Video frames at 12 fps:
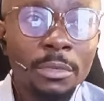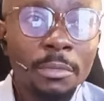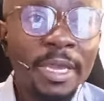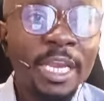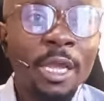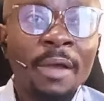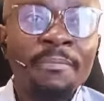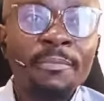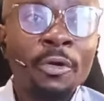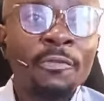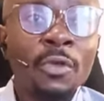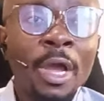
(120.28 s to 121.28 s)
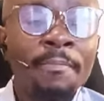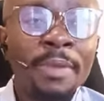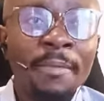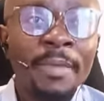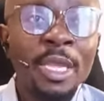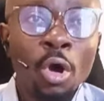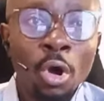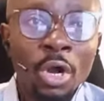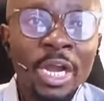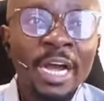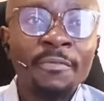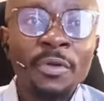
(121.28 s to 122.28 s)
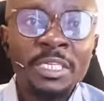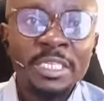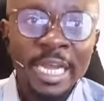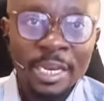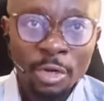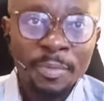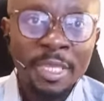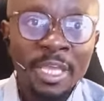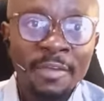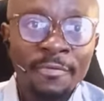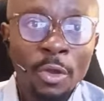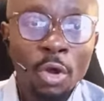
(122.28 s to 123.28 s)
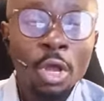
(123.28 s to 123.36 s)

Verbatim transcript: Many of you are blaming hunger for this kind of behavior.